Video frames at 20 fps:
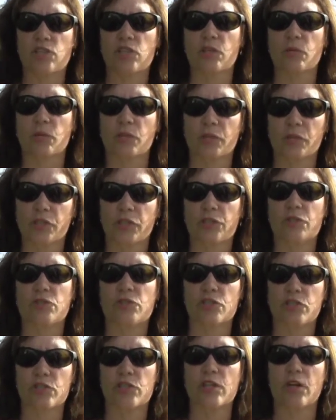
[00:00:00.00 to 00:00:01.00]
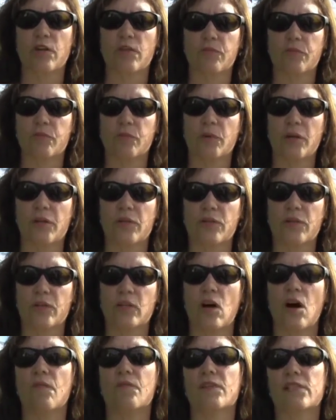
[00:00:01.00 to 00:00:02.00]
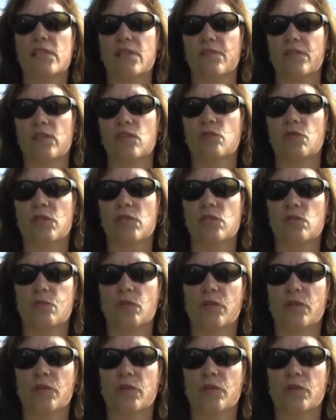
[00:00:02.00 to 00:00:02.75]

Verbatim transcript: she recused herself with the conflicts of interest